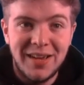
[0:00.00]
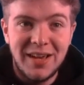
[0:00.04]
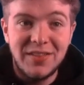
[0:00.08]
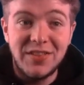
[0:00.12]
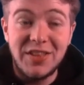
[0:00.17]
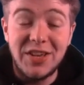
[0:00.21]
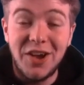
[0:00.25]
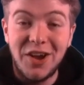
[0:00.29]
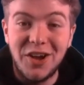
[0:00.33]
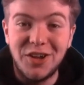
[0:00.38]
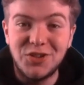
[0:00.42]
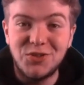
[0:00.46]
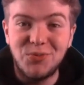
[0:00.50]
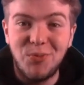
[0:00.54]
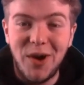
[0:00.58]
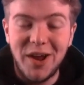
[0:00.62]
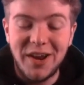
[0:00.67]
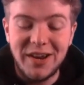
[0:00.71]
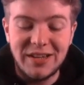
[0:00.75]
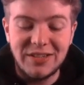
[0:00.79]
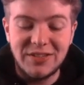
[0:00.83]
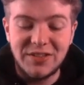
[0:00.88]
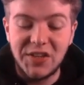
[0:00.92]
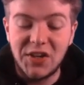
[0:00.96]
the earned
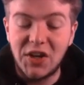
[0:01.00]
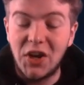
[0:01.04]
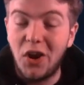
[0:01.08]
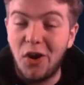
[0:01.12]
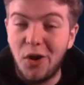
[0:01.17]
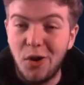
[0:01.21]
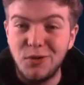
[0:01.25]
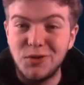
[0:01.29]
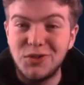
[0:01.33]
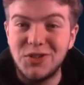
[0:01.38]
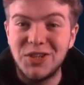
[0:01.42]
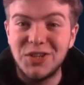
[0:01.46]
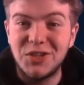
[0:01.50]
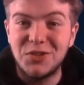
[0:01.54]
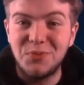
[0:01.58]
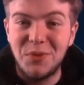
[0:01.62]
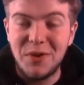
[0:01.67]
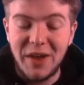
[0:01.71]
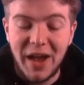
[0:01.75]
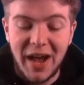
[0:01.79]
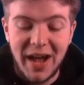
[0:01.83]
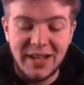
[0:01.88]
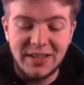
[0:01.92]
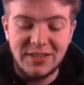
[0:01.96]
one, is the closest
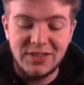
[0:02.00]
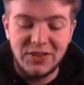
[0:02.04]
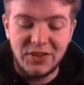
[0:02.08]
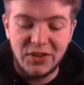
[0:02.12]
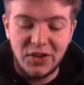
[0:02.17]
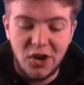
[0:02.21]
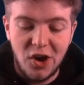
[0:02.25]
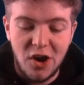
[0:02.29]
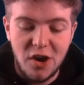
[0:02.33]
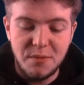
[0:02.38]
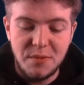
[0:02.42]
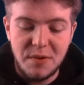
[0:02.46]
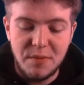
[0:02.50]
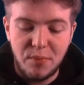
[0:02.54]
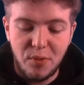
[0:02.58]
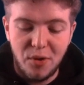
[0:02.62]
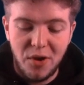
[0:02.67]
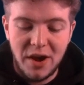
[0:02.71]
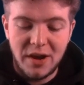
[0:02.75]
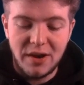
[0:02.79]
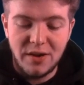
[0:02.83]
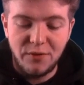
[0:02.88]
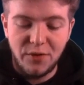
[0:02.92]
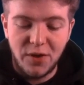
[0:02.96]
we had to the Kobe
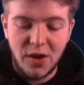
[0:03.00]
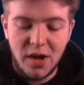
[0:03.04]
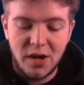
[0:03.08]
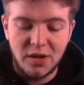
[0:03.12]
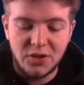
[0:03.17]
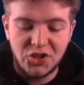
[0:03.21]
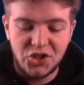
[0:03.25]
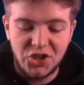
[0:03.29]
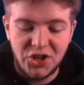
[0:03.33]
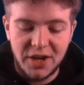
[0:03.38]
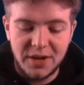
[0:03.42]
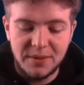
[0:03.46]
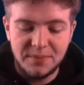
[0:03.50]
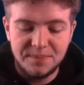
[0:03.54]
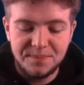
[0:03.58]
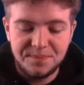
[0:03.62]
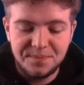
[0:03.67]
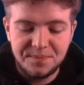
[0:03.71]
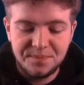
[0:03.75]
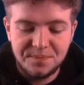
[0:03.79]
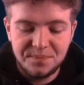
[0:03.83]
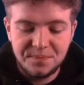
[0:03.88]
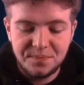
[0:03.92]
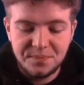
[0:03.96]
Bryant of last year.
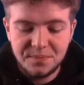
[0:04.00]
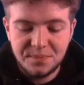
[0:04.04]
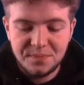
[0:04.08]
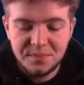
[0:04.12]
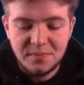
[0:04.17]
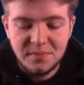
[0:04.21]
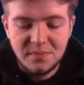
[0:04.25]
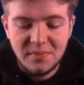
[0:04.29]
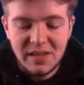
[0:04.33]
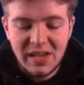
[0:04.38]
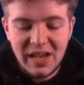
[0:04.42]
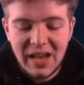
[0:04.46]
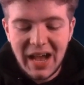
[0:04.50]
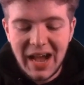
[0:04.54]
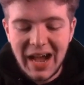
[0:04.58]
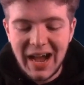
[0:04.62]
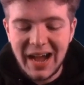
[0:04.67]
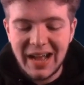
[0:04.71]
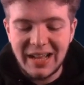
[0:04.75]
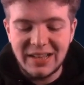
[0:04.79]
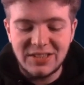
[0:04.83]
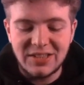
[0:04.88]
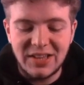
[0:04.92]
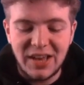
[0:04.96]

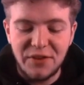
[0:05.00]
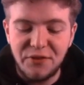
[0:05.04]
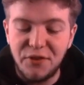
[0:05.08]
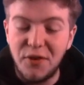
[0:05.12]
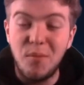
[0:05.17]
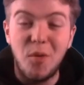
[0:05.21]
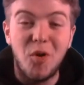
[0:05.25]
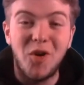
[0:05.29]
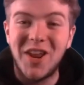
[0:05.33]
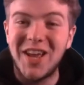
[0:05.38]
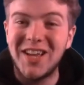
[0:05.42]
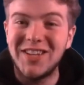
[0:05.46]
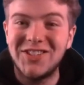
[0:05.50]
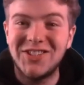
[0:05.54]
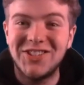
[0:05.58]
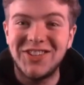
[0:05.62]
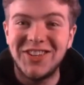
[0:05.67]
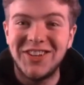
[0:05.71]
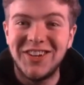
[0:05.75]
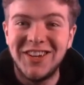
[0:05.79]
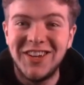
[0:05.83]
And if I'm honest,